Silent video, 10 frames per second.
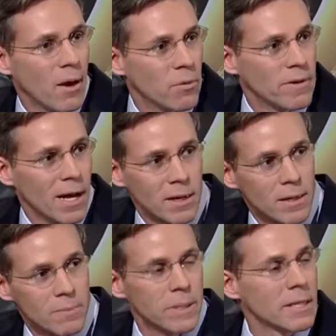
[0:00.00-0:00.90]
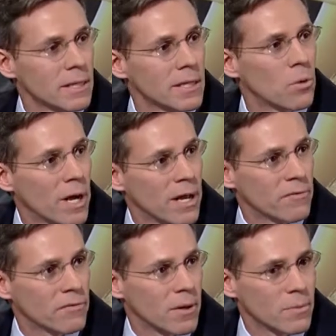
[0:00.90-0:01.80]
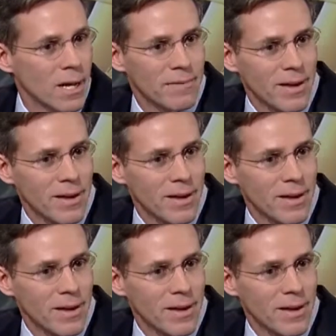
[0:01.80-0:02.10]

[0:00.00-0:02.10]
we've gotten completely away from kind of